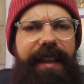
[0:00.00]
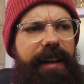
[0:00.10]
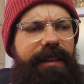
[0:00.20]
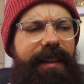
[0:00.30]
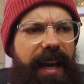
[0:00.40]

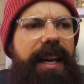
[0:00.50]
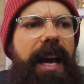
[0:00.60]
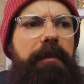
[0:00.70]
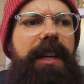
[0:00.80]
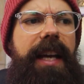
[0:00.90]
that's that
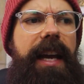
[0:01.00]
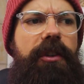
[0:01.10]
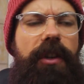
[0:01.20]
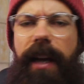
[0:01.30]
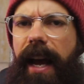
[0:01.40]

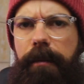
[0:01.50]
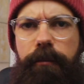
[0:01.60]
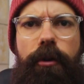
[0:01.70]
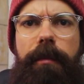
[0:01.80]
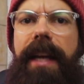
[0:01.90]
application. And
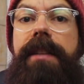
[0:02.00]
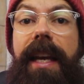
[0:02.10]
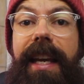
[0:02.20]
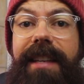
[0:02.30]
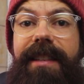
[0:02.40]
boom, it's
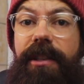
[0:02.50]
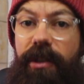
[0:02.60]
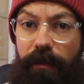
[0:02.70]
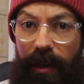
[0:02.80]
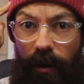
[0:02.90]
easy
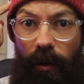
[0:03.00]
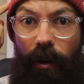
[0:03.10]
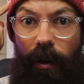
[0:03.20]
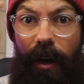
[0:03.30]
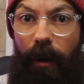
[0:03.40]
to
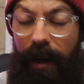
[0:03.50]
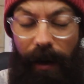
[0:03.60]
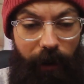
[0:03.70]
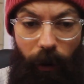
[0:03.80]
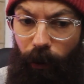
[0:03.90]
recall when
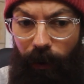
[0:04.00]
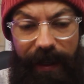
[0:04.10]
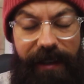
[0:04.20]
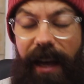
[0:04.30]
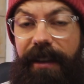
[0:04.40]
I've got all
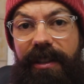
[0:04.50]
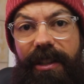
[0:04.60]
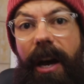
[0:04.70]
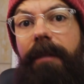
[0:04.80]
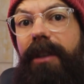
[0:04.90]
this other
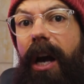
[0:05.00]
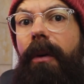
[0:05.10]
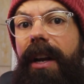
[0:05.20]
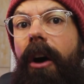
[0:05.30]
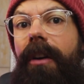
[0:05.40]
stuff
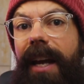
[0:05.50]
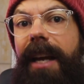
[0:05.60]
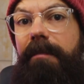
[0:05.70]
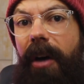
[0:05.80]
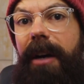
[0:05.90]
going on
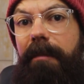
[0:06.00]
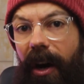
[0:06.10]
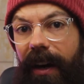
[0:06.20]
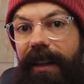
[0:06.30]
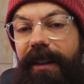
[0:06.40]
in my
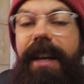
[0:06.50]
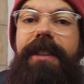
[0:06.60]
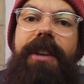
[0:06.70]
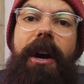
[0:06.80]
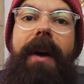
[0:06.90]
mind.
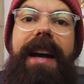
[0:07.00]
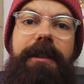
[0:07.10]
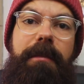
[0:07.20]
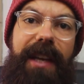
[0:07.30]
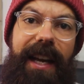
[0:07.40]
So as
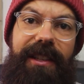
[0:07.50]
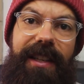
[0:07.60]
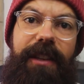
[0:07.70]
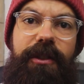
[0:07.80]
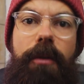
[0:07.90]
a
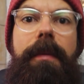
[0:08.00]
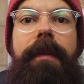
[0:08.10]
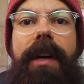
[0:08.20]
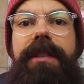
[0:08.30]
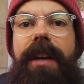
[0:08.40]
PhD
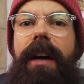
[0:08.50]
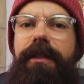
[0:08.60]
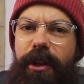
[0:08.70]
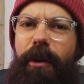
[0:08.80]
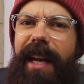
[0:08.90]
supervisor, I
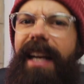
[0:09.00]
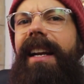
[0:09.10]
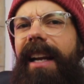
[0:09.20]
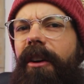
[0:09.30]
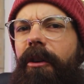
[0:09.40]
do need
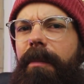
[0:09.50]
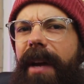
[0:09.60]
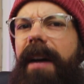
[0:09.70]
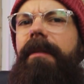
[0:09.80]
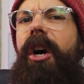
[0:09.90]
a little
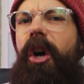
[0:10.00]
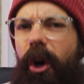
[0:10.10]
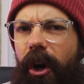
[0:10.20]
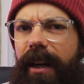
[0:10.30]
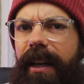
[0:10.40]
bit of a
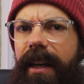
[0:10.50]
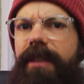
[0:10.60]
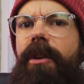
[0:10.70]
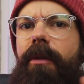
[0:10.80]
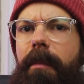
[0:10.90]
hook
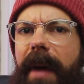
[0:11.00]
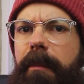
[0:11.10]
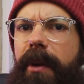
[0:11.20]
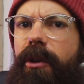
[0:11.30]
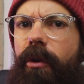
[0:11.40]
to
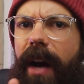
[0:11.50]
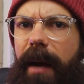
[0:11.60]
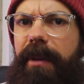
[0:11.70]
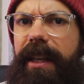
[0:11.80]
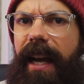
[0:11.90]
remember your
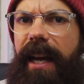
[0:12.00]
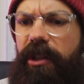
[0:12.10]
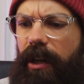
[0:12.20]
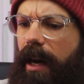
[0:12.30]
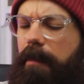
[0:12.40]

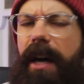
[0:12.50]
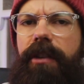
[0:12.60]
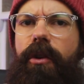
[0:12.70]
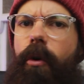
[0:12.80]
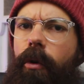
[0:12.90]
application
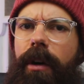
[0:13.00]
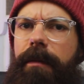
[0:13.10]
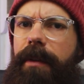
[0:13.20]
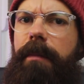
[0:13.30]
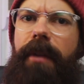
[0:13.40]
amongst all
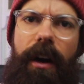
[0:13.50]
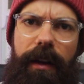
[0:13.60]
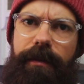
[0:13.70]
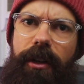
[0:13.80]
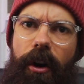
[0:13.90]
of them that
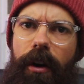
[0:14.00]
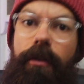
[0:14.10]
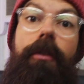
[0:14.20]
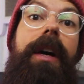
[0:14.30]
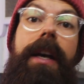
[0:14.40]
I've got
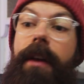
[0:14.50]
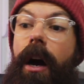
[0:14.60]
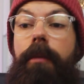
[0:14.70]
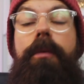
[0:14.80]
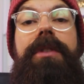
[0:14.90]
or that
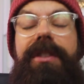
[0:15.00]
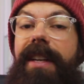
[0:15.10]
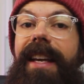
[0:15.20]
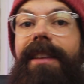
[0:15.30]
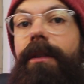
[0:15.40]
I will
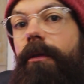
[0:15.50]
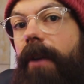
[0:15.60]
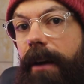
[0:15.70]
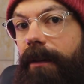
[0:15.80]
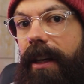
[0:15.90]
see
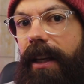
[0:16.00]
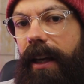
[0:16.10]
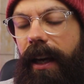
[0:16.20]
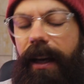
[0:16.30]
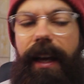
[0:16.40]
throughout the
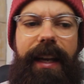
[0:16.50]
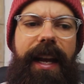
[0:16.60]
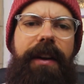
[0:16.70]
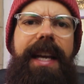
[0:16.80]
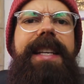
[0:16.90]
year.
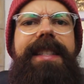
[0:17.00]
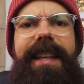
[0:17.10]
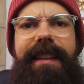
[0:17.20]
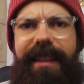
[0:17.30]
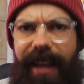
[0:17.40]
Now, here's
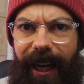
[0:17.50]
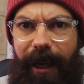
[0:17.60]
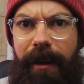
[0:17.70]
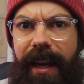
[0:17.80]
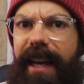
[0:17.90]
the
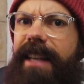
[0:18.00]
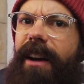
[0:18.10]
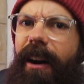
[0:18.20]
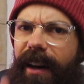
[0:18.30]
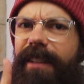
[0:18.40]
thing
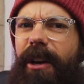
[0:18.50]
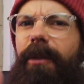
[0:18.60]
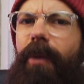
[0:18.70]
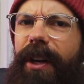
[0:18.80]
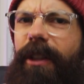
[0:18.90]
is I
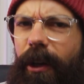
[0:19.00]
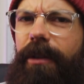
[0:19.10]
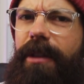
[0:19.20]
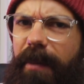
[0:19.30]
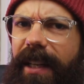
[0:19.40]
don't want
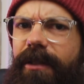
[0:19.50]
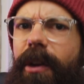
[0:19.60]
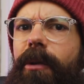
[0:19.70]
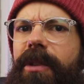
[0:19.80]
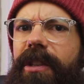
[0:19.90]
you to be
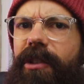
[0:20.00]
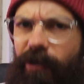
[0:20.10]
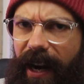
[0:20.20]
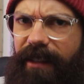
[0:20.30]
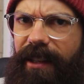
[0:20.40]
too
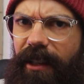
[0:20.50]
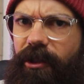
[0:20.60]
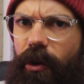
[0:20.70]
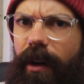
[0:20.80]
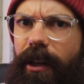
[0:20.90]
distracted
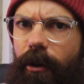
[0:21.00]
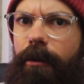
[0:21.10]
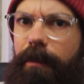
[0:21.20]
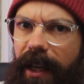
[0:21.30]
during your